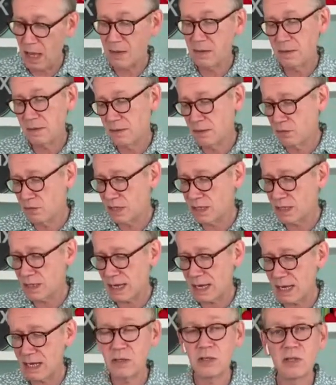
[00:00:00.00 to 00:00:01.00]
Except and yourself. The
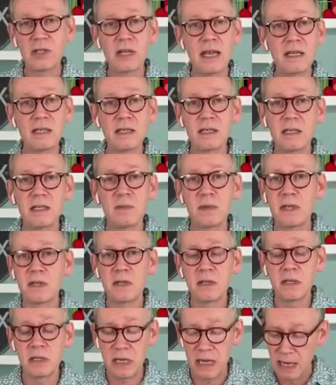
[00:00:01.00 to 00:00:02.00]
reason it hasn't changed is
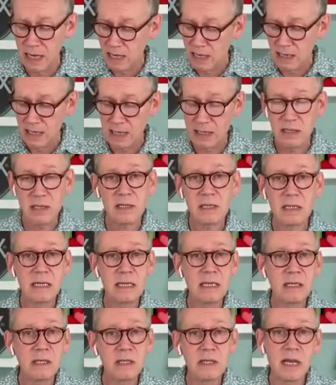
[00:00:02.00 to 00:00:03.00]
because it doesn't
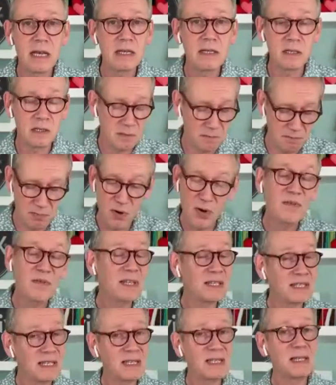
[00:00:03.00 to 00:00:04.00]
need to change. It's
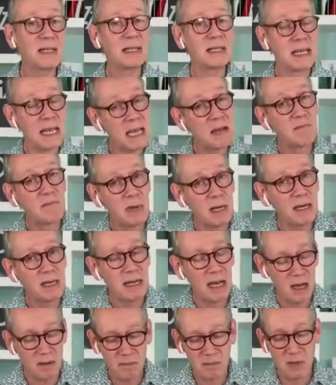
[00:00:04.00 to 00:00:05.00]
perfect as it is, in
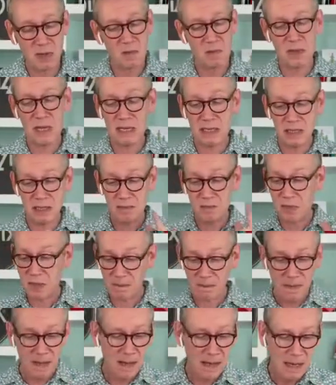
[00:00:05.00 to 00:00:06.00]
my humble opinion.
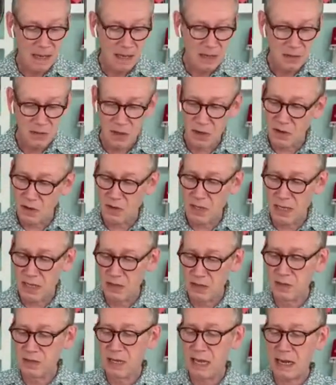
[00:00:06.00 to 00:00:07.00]
But not only
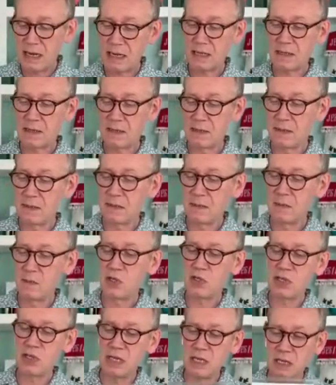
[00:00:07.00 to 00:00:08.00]
are you getting the
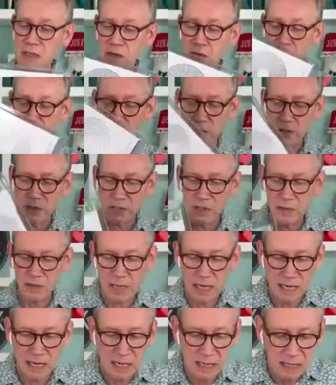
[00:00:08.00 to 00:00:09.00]
machine, you're also
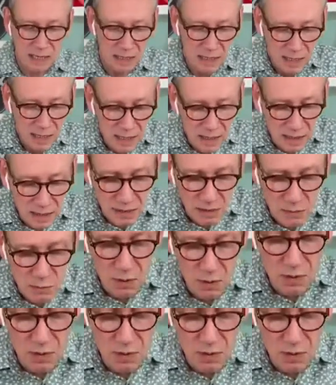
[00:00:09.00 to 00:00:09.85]
getting this